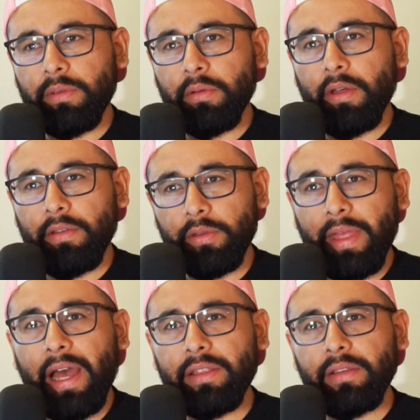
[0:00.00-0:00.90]
through the, to
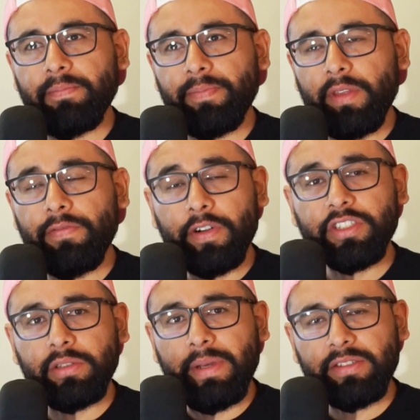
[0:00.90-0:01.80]
that
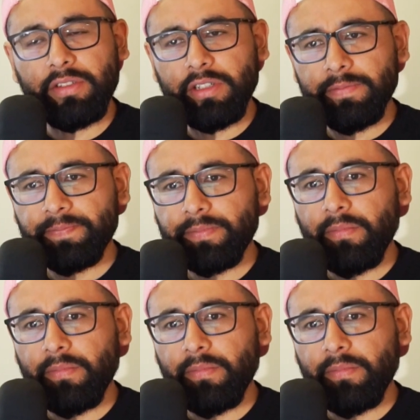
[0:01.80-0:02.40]
first semester